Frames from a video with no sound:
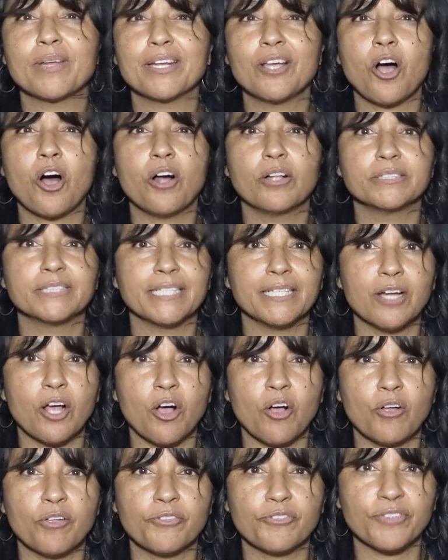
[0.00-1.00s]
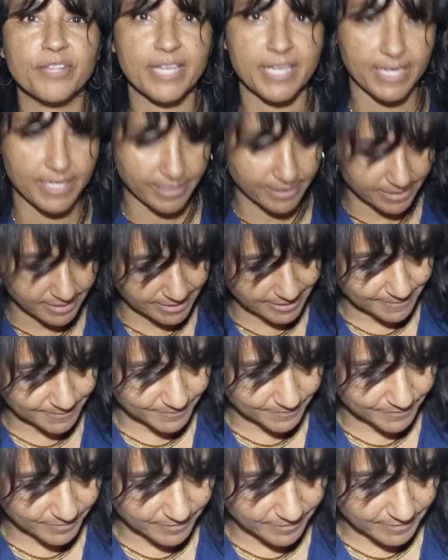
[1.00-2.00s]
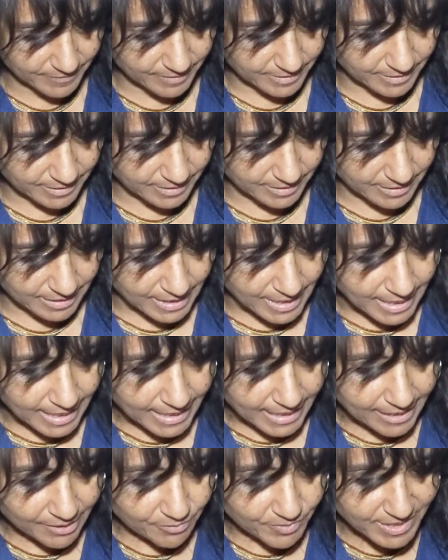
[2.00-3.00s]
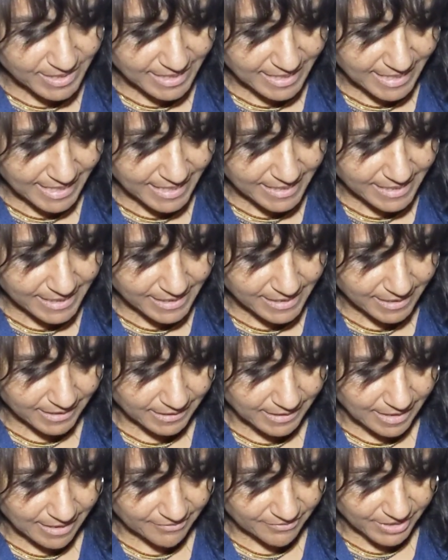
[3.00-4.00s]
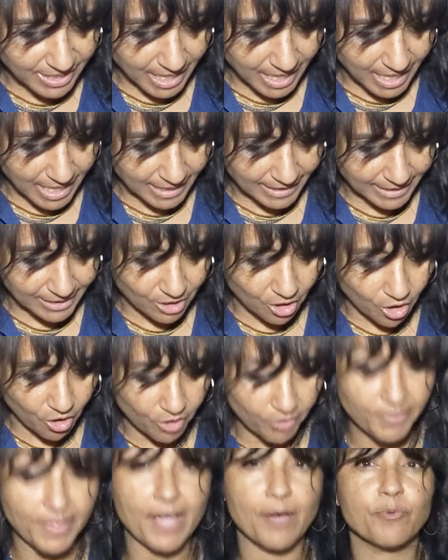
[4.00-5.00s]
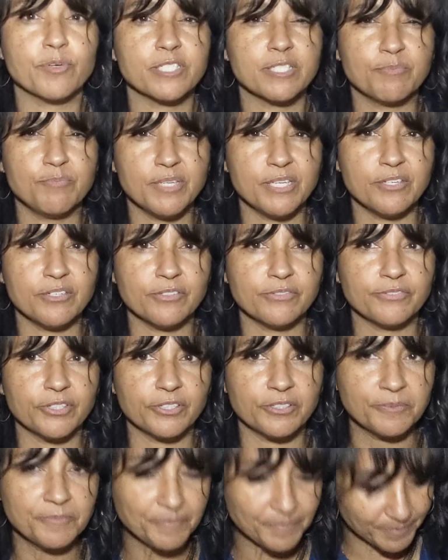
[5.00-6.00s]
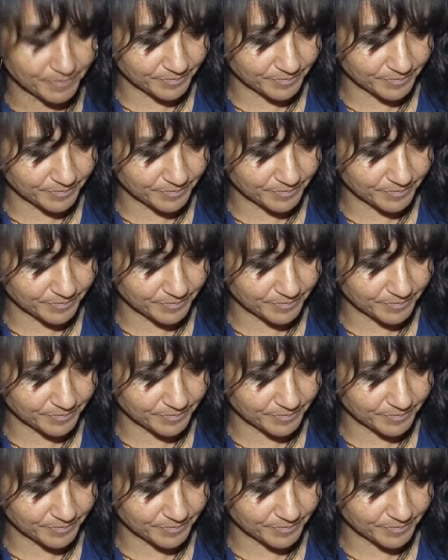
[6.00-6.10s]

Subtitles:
one called In All Things. It was easy to love God and all that was beautiful.